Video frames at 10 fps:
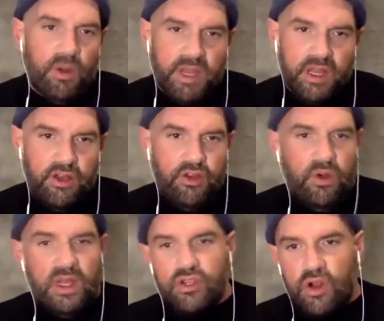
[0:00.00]
What am I going to
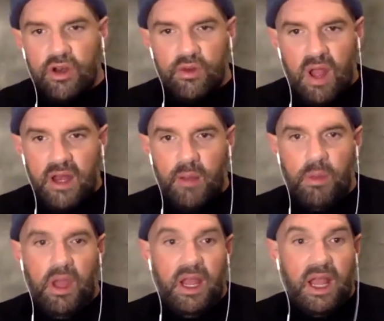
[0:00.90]
do? I started riding
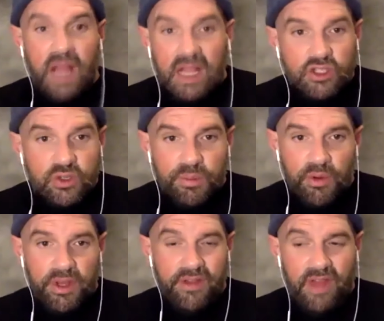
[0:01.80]
a bike. I got
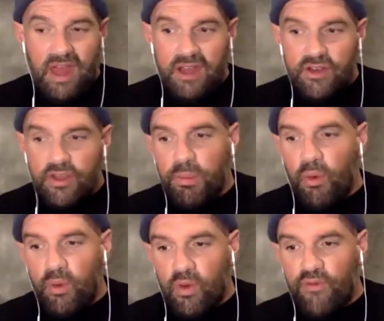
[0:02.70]
super into that to the
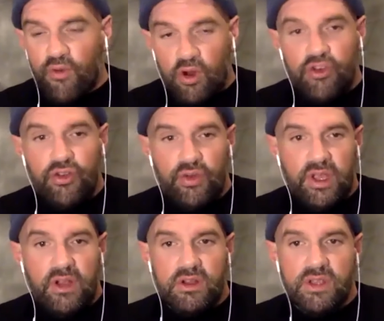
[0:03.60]
point where for two
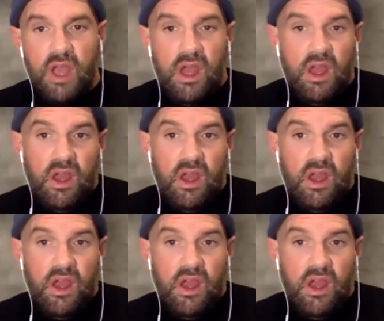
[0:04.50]
years,